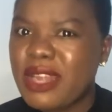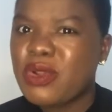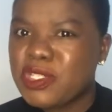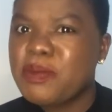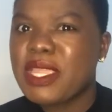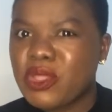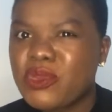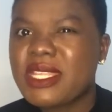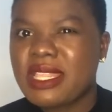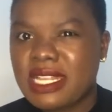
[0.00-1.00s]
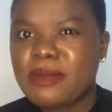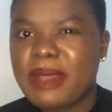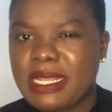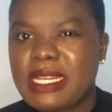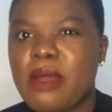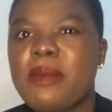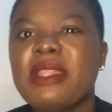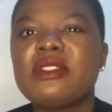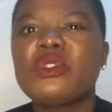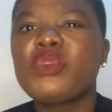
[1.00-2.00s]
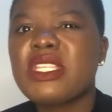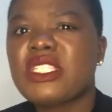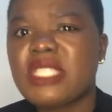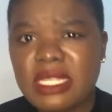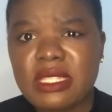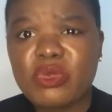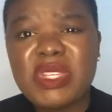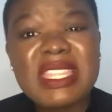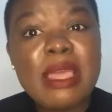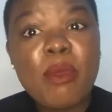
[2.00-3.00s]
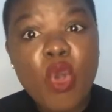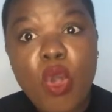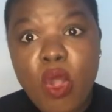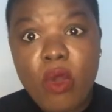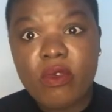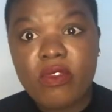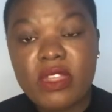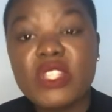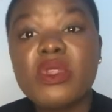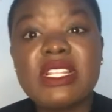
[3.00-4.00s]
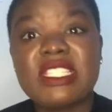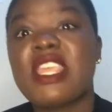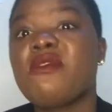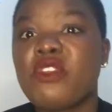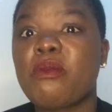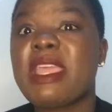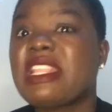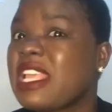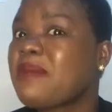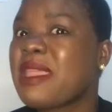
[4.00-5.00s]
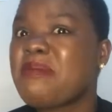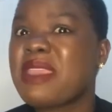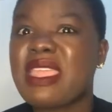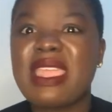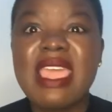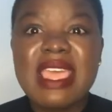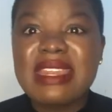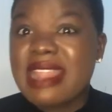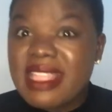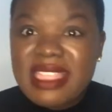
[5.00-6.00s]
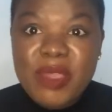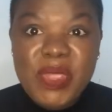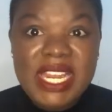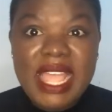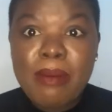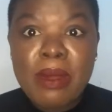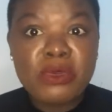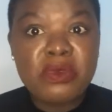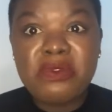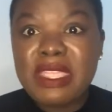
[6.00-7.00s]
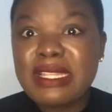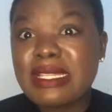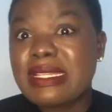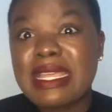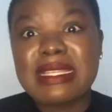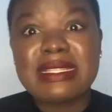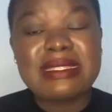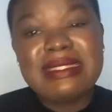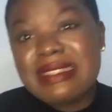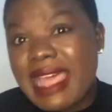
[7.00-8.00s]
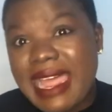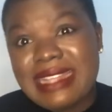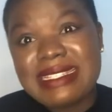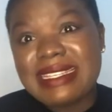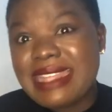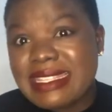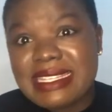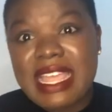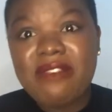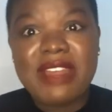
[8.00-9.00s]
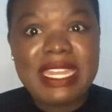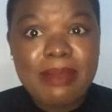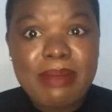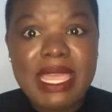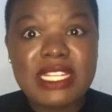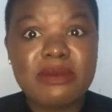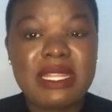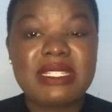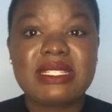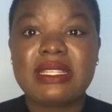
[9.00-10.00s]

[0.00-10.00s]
being used at that particular moment, switch them off. It will save you. You might think maybe nothing will come out of it. It doesn't have an impact, but